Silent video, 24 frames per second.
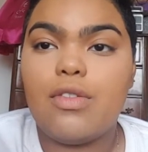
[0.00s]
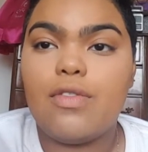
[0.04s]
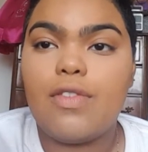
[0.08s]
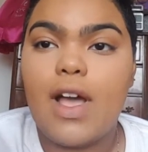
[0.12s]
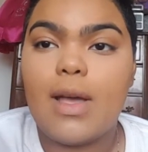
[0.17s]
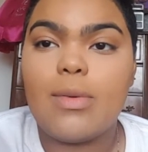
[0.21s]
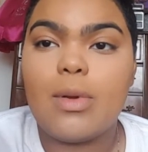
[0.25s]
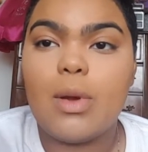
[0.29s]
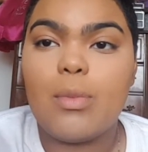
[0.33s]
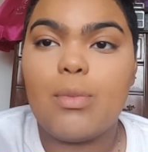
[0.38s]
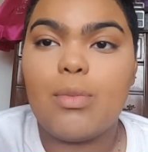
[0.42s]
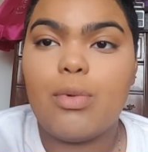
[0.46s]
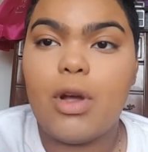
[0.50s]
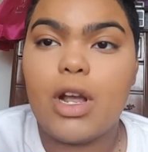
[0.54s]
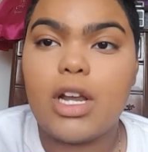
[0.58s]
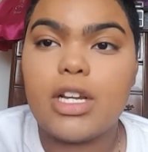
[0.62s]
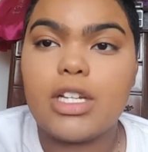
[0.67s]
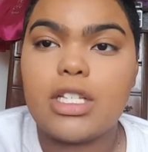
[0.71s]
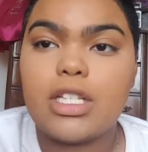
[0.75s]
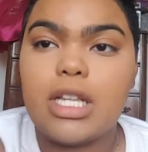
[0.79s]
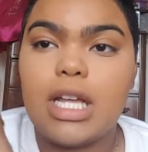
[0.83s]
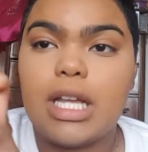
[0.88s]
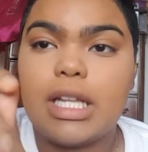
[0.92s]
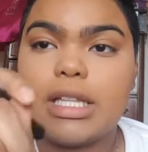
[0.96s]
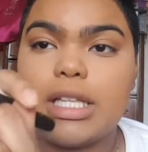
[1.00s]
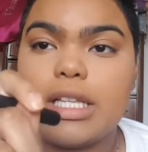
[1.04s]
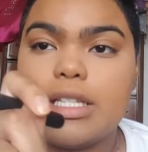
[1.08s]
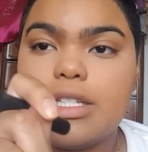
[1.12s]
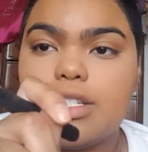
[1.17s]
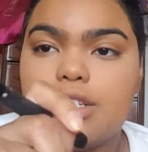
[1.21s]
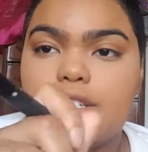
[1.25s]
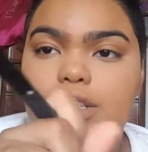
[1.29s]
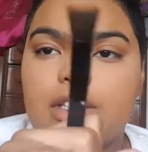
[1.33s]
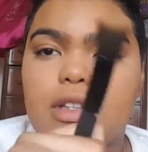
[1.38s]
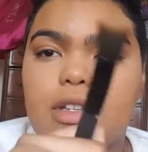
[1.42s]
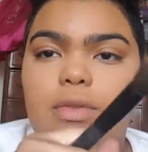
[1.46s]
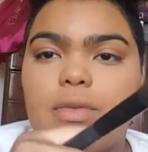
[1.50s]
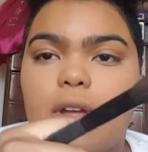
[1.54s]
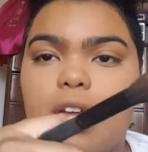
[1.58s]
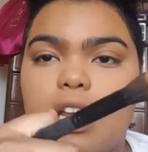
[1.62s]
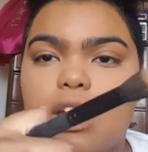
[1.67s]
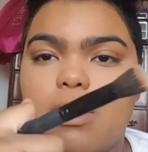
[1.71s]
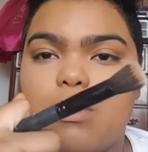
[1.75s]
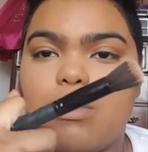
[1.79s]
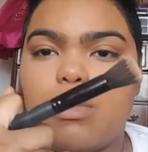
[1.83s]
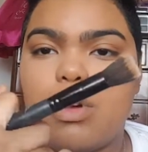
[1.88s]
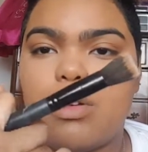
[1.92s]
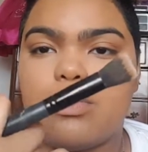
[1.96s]
fiber brush like this. It's just a
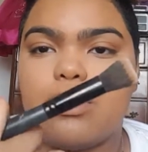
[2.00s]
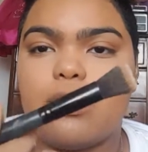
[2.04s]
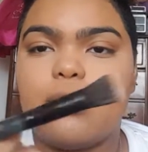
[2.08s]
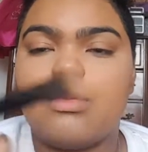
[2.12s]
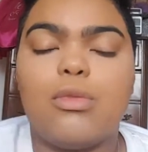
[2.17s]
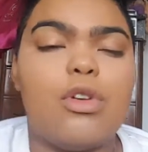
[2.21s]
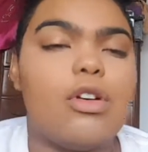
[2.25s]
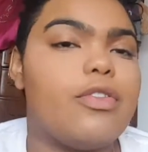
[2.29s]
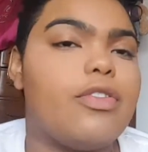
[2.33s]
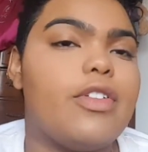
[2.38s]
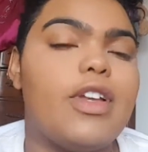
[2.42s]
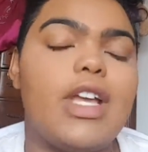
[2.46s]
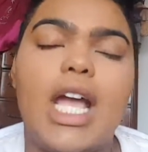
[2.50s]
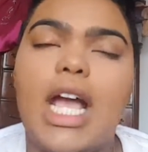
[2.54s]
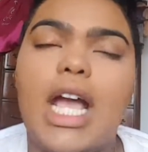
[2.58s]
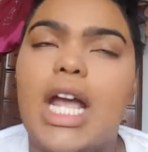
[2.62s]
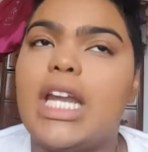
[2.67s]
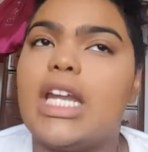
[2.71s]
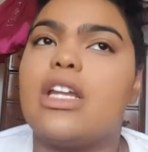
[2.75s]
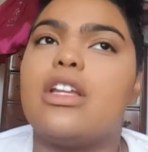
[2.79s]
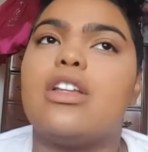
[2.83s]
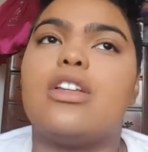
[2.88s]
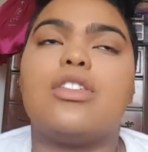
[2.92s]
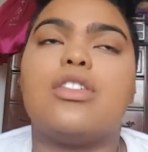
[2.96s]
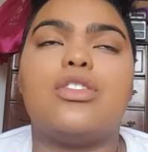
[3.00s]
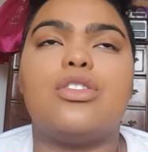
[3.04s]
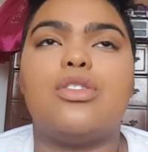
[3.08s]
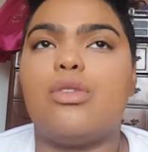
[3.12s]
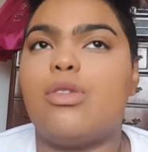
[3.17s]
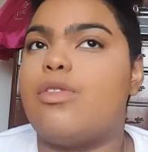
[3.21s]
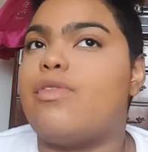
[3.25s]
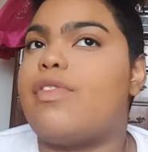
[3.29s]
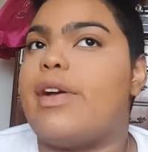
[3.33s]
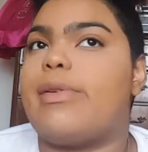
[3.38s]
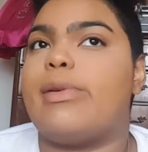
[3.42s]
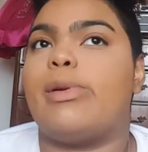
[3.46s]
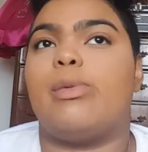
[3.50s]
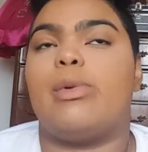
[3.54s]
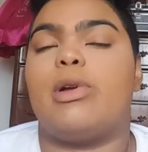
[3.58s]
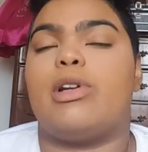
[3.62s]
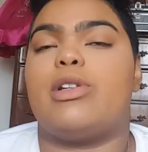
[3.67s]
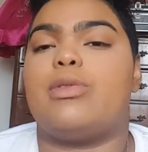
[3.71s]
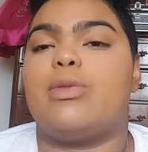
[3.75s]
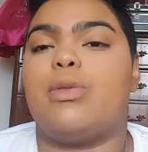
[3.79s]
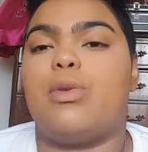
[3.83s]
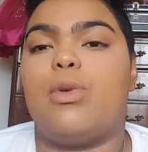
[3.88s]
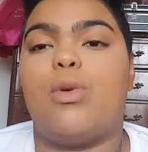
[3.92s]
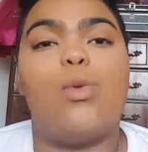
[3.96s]
random one from Morphe. Any dual fiber
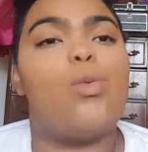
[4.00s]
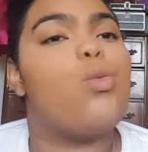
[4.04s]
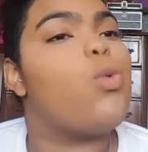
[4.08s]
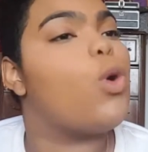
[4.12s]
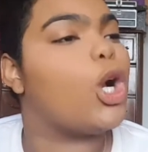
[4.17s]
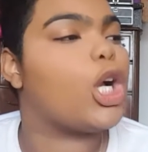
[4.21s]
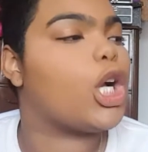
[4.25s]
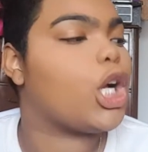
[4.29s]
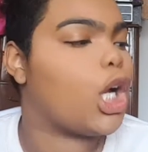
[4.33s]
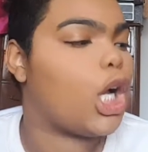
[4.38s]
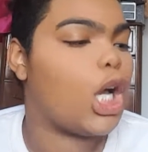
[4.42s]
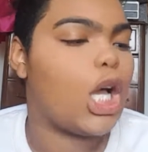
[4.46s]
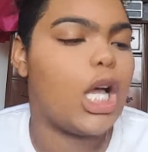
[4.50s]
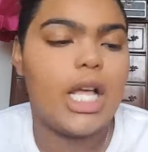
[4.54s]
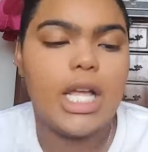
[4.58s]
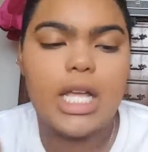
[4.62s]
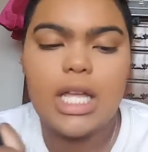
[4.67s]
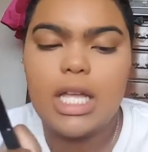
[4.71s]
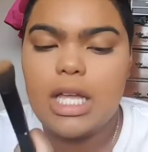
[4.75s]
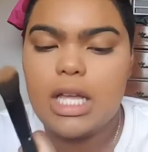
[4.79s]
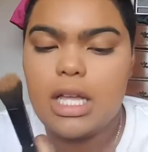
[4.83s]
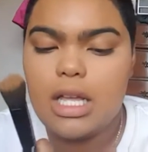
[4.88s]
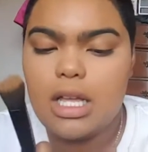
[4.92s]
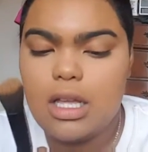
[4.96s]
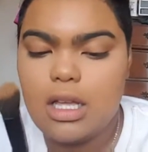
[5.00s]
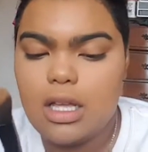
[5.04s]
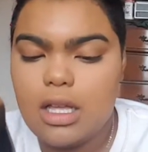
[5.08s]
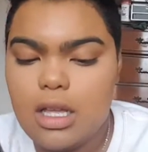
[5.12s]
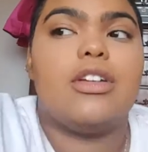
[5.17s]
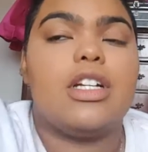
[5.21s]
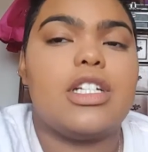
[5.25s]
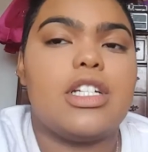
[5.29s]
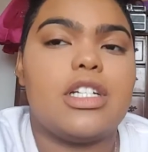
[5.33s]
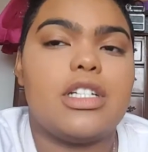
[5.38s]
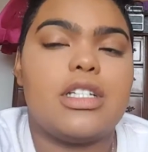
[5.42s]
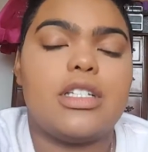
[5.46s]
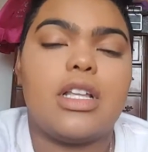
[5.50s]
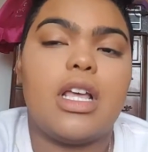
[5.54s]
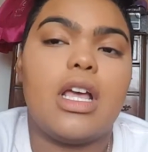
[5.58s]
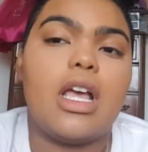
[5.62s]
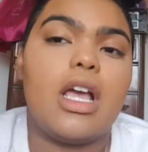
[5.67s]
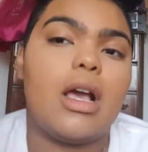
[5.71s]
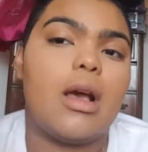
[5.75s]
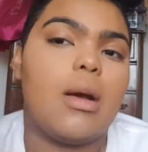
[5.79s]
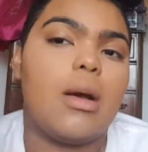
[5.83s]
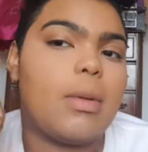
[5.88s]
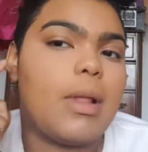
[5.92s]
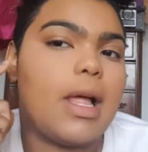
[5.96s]
brush will work. You could just
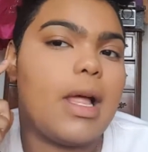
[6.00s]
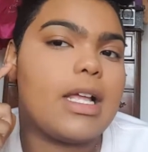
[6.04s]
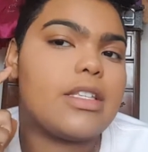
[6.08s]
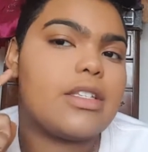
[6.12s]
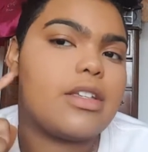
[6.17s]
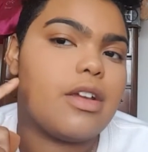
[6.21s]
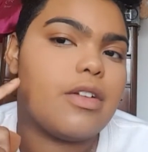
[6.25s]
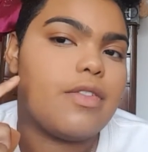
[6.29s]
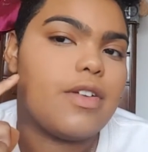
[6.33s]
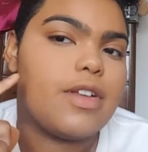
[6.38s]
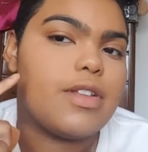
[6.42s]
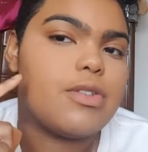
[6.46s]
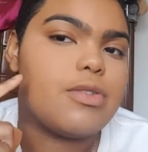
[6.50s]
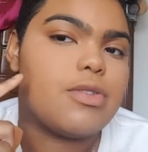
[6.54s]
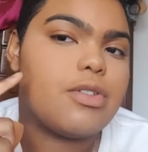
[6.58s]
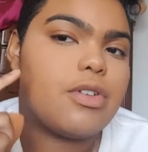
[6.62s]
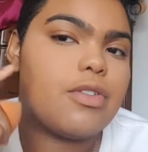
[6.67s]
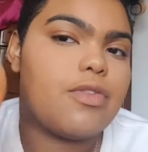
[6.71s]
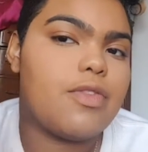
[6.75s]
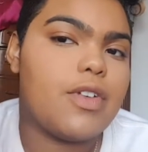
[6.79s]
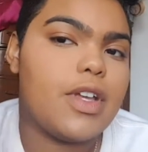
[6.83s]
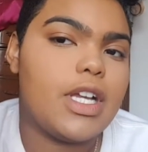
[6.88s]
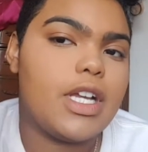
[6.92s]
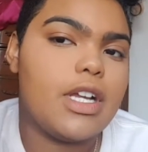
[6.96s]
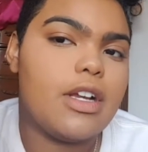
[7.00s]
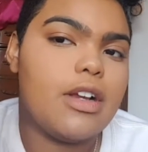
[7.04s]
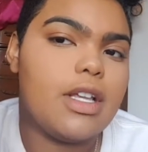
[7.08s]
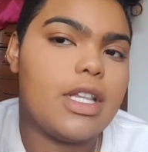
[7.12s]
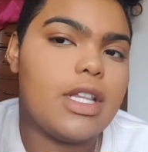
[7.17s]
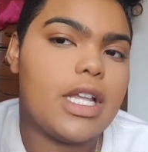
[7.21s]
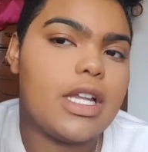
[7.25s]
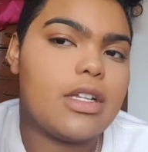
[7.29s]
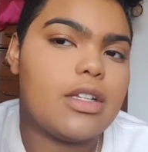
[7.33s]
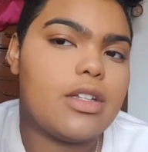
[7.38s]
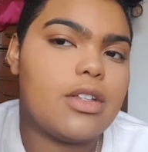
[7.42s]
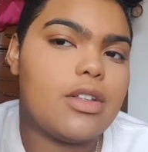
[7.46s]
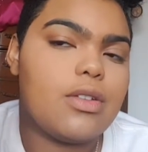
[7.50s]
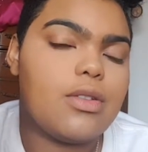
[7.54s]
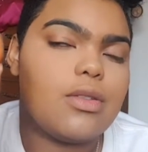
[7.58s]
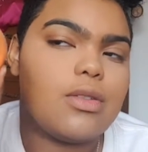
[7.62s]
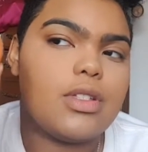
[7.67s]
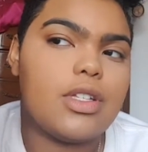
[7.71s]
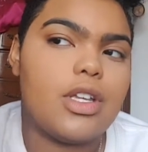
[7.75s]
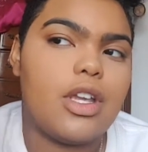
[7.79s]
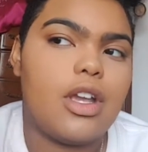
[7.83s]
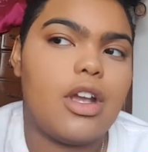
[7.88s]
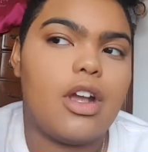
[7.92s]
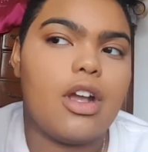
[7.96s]
apply it to your face with your finger and then use
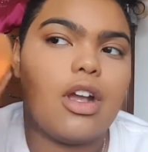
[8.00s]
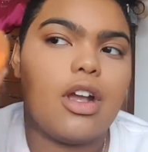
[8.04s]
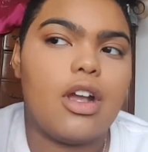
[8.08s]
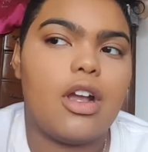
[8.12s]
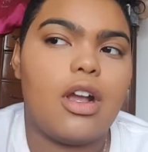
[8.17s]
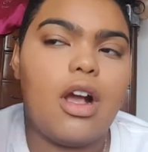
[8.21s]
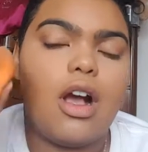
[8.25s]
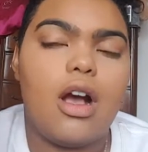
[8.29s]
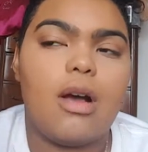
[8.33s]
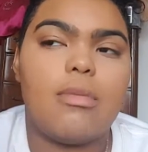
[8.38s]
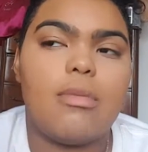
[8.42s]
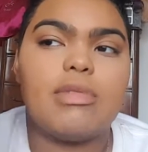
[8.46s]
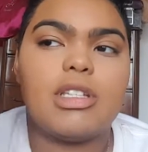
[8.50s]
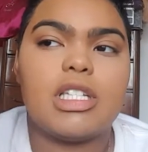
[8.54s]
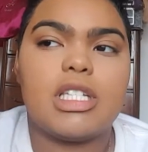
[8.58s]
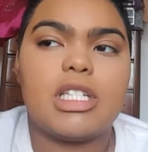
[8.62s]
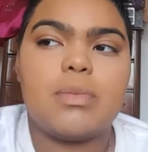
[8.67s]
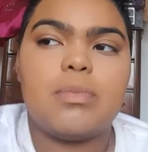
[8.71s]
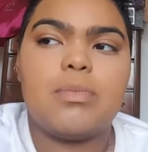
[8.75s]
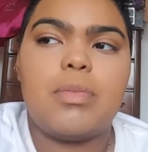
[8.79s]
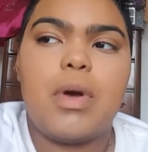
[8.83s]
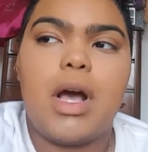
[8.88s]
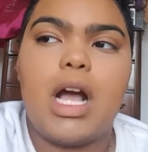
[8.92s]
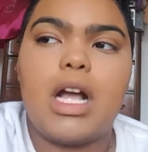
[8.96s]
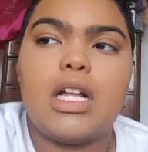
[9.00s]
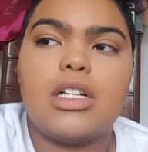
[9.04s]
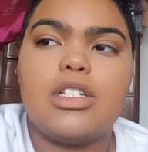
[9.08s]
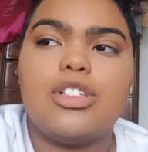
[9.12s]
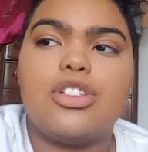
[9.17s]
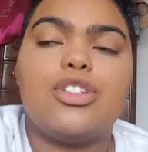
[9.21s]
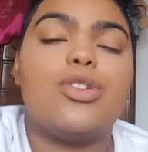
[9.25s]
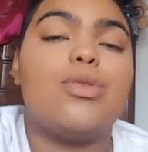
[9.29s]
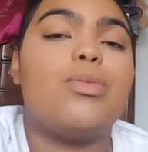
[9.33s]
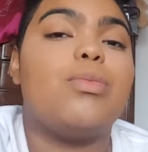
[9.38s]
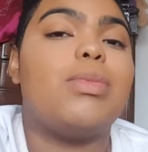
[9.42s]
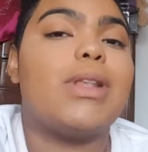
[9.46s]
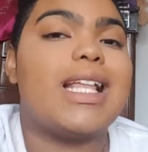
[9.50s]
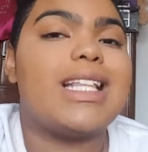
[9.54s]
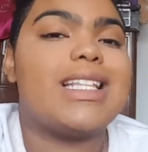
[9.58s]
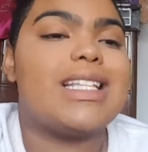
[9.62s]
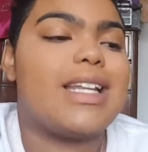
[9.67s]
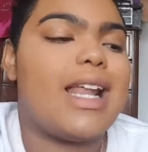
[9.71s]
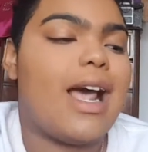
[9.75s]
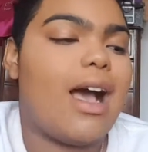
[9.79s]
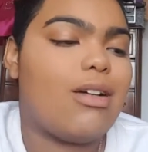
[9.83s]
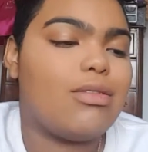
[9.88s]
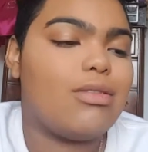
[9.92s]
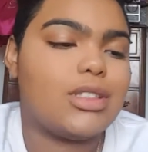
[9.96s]
your sponge to blend it
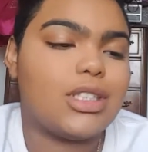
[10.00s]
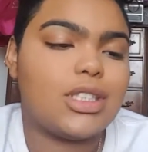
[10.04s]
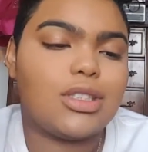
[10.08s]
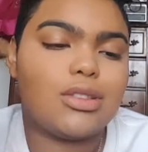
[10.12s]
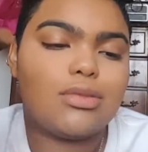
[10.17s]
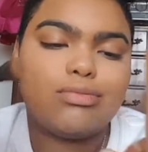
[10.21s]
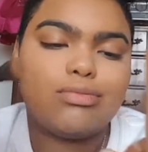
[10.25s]
out.